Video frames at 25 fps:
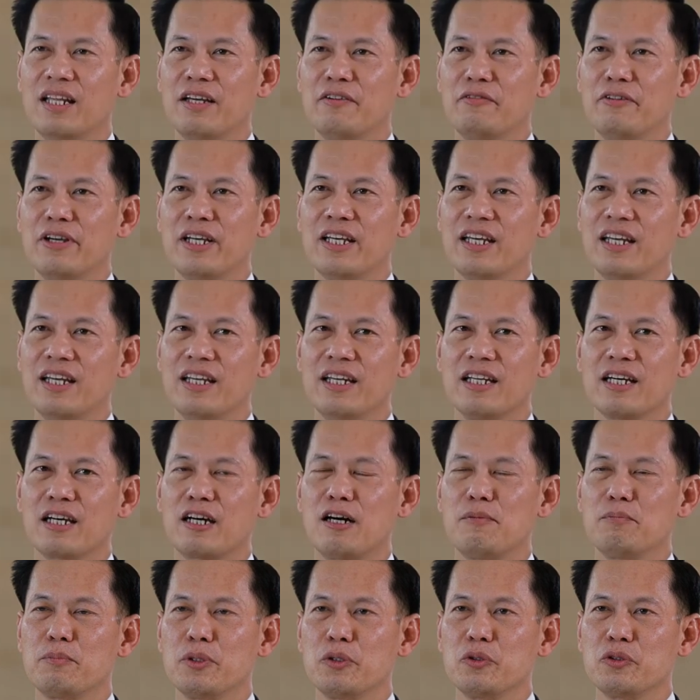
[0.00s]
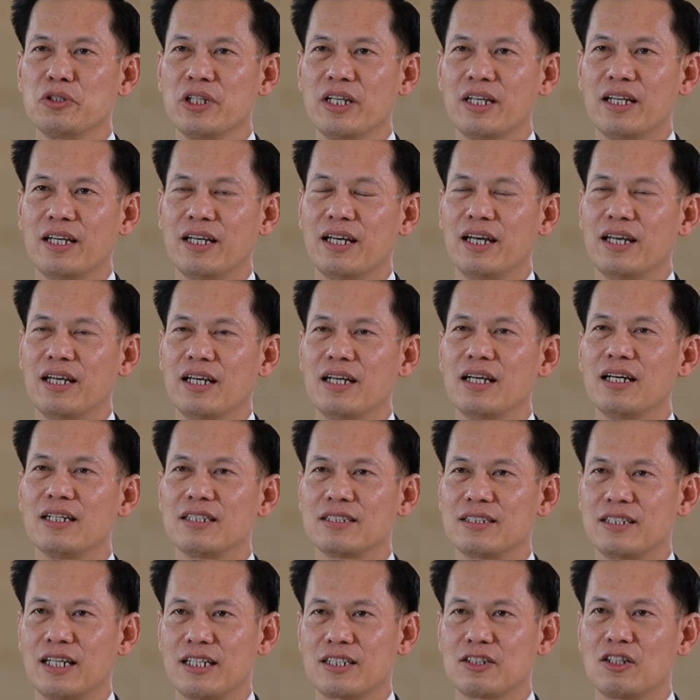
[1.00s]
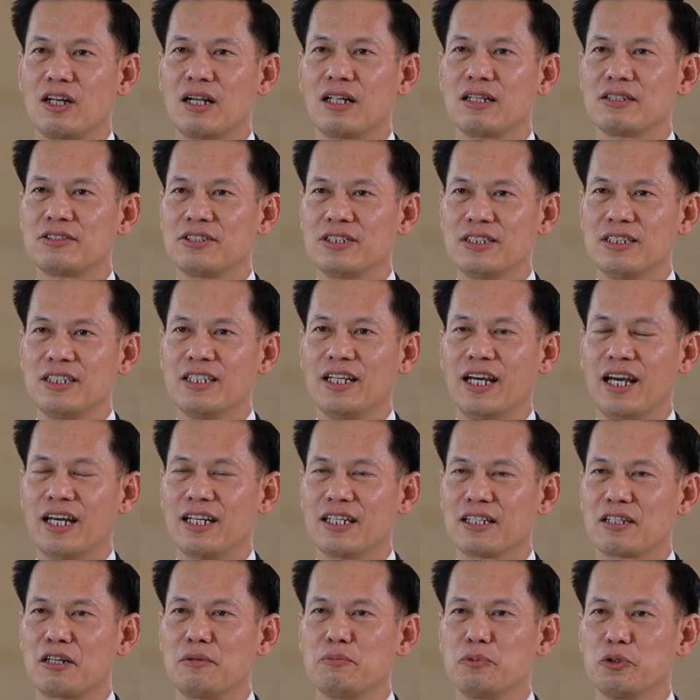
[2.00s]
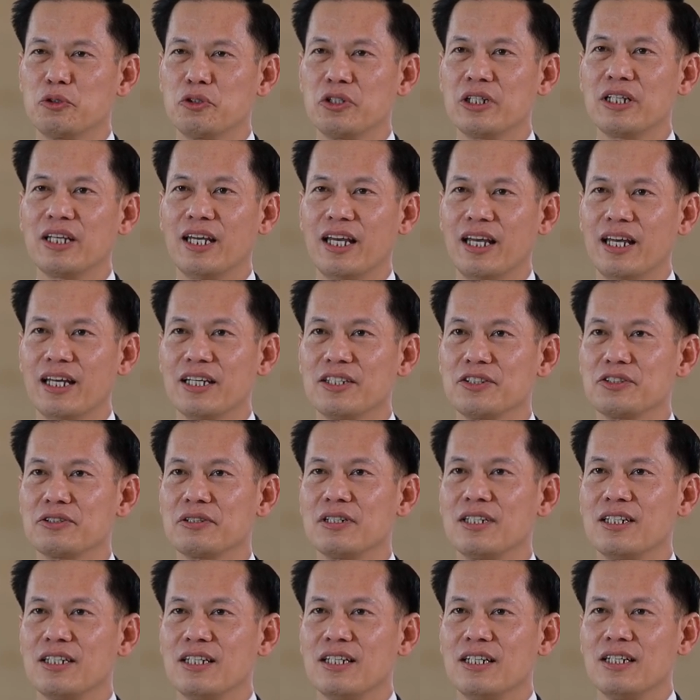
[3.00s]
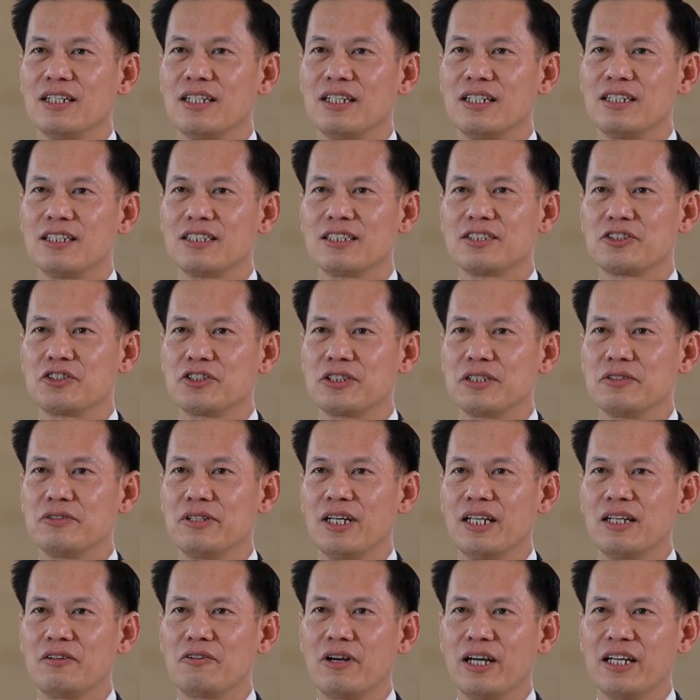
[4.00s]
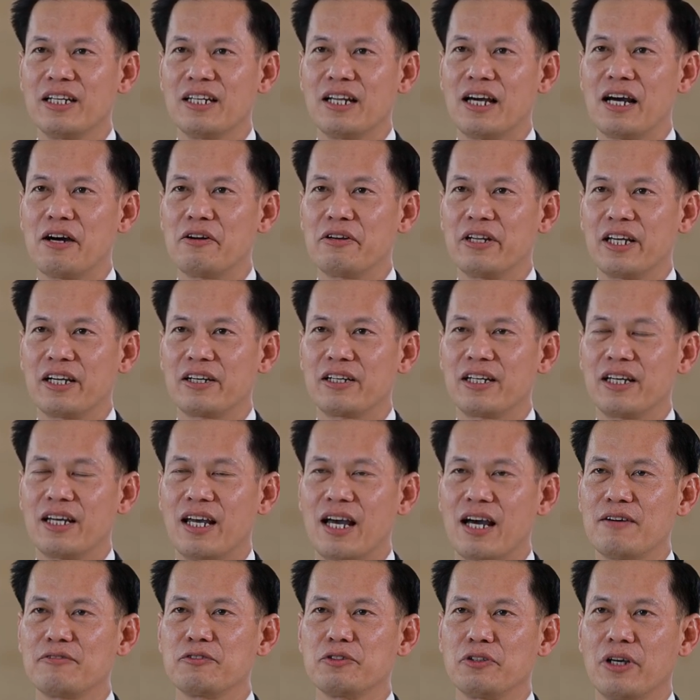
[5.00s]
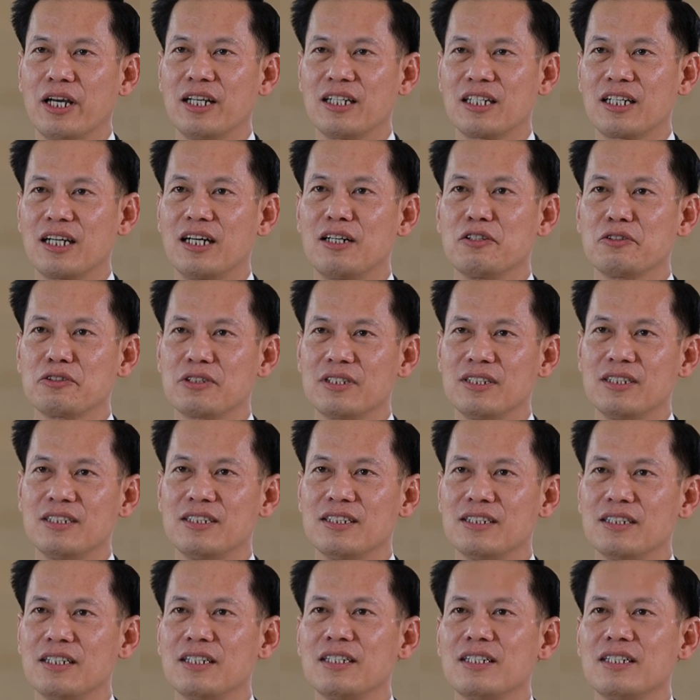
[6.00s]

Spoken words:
living in a computing technology and a computing age. The student right now, they're going to have to encounter